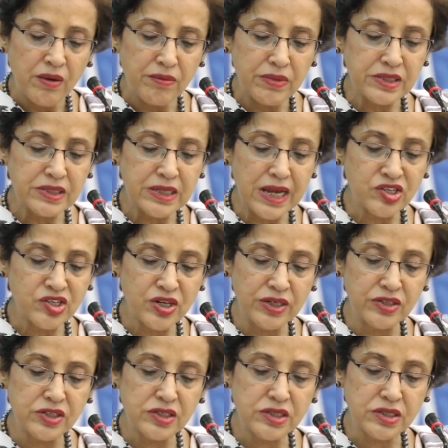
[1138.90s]
By
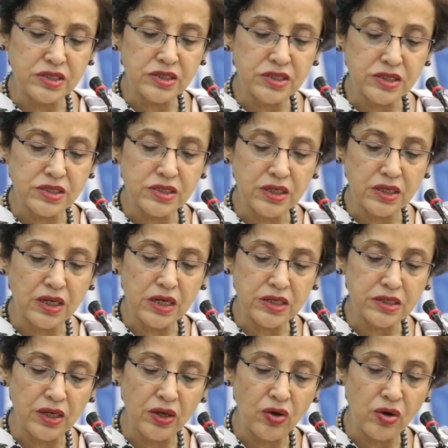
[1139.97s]
slashing distances and
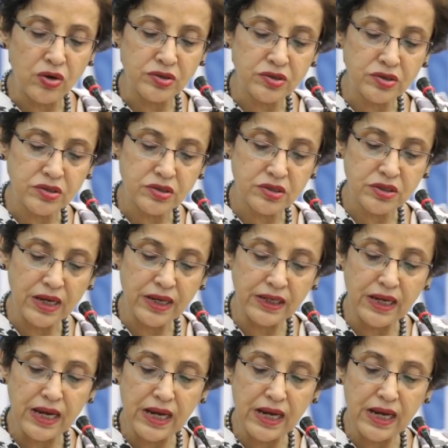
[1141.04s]
cutting costs and